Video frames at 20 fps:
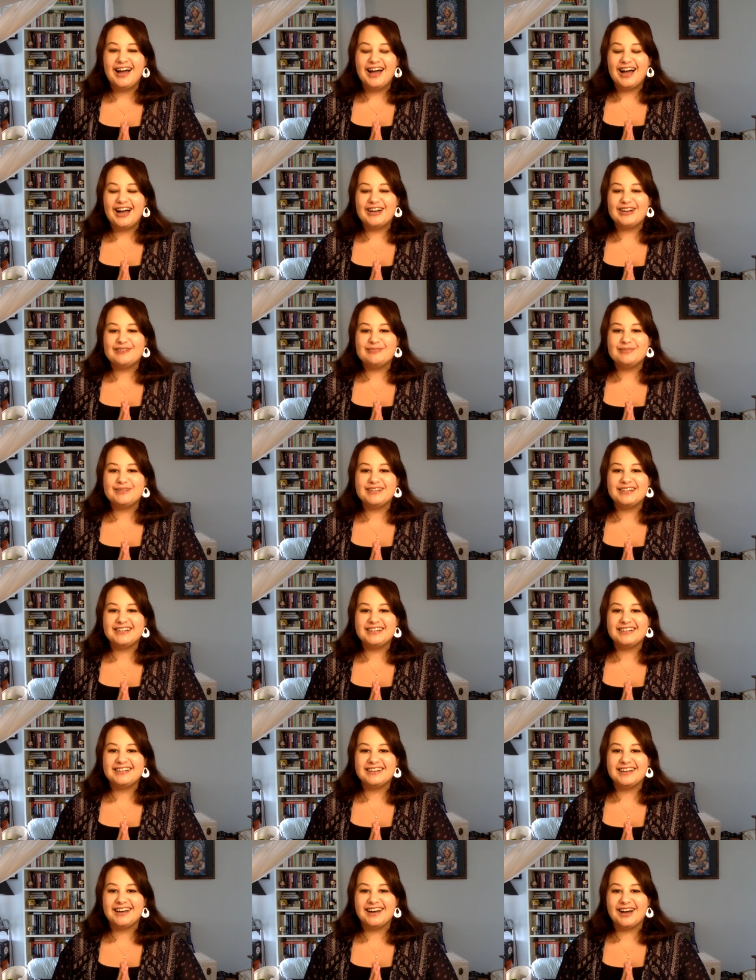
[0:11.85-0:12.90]
I have
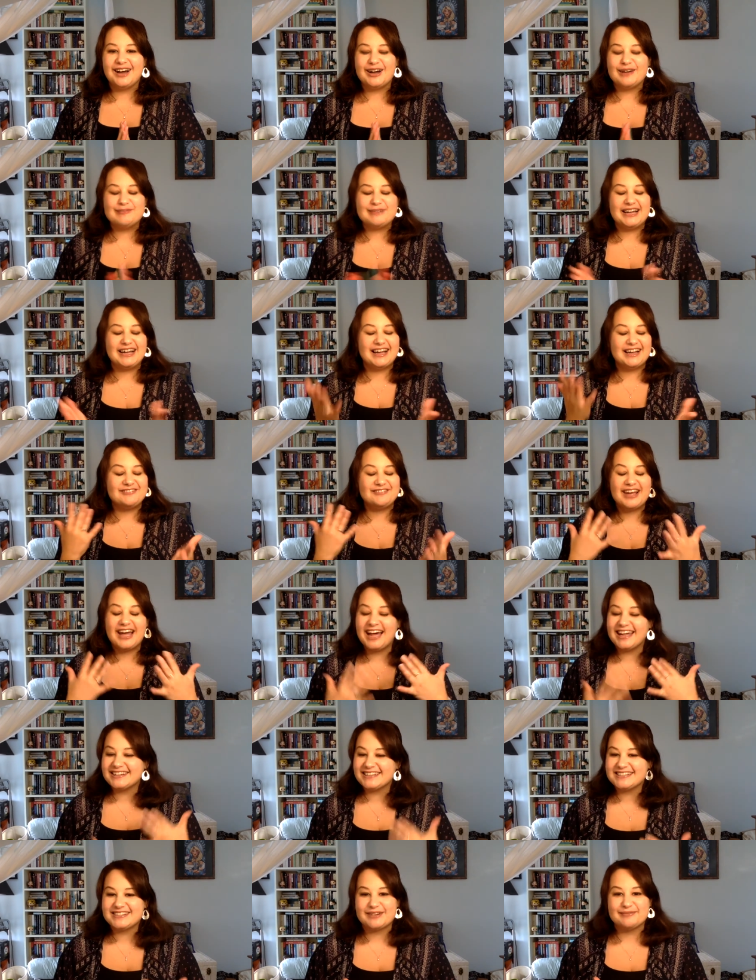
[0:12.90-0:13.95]
been, um, I've
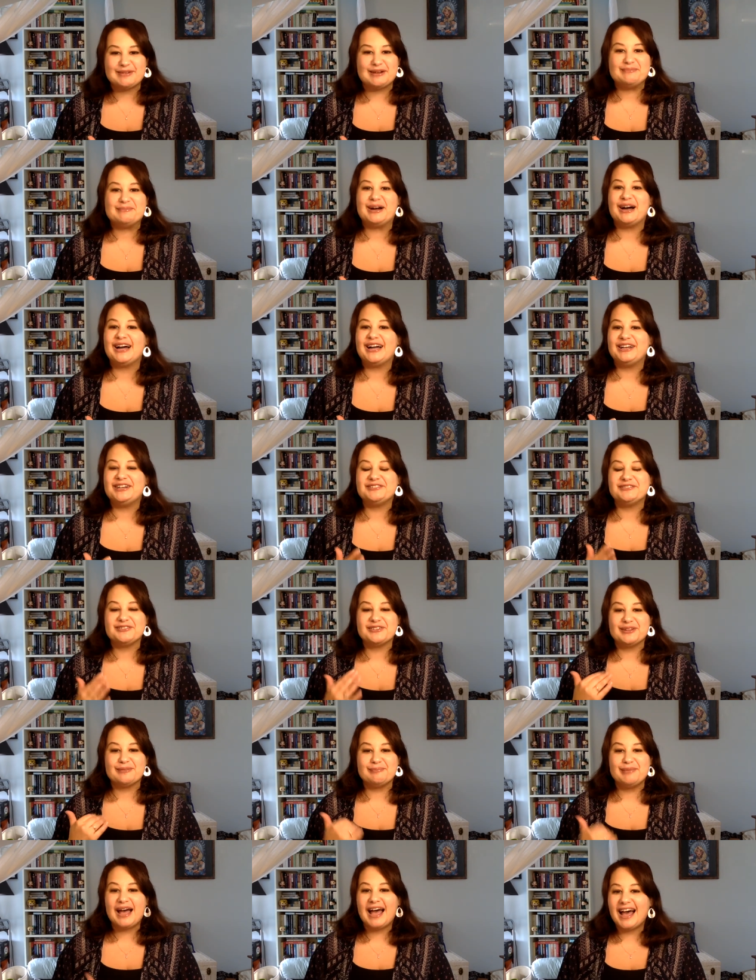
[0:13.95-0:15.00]
had this on my mind for
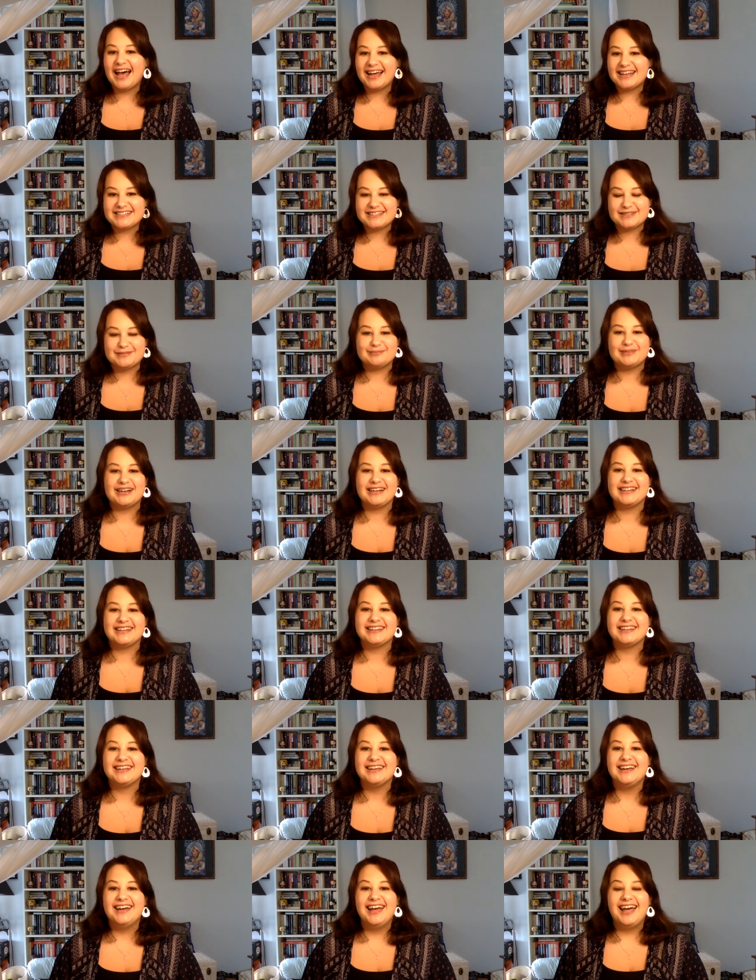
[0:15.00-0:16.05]
the past month,